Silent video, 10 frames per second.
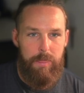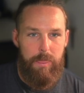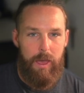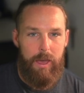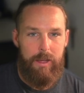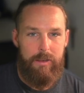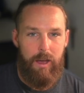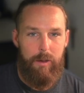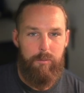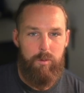And
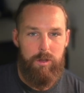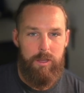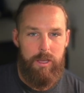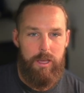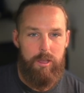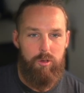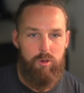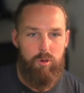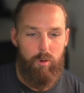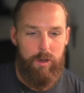I'm really
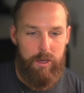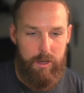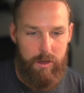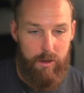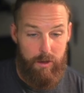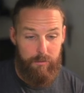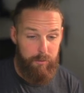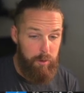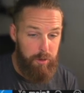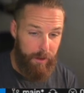enjoying a
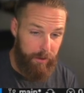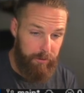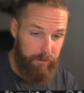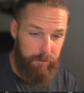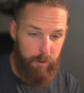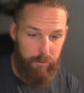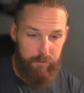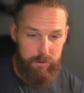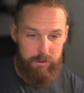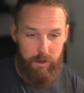few things. So
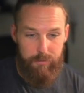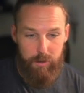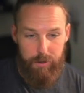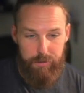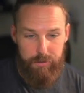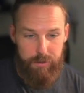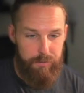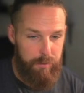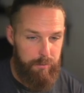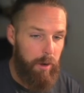first off, you got these
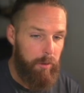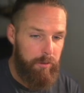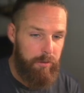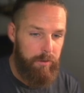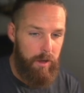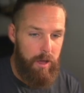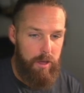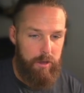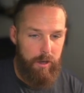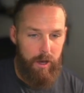different modes.
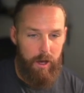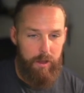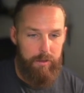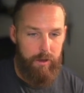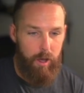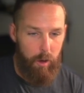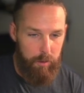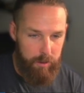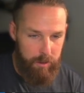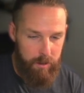You got the
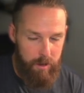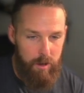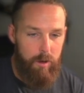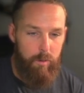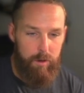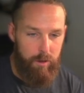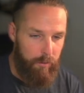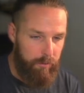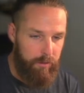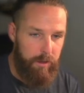coder, which
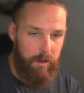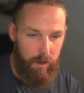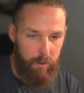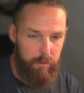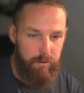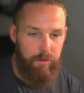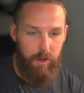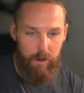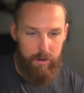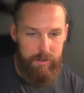obviously codes,
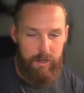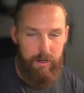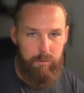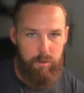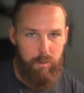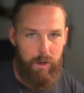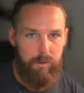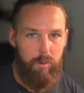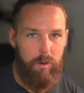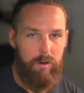the architect, which
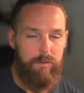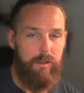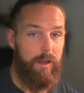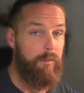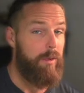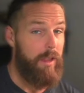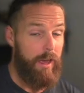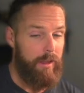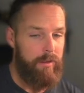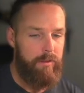makes more of like
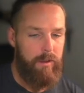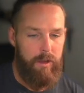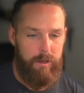plans,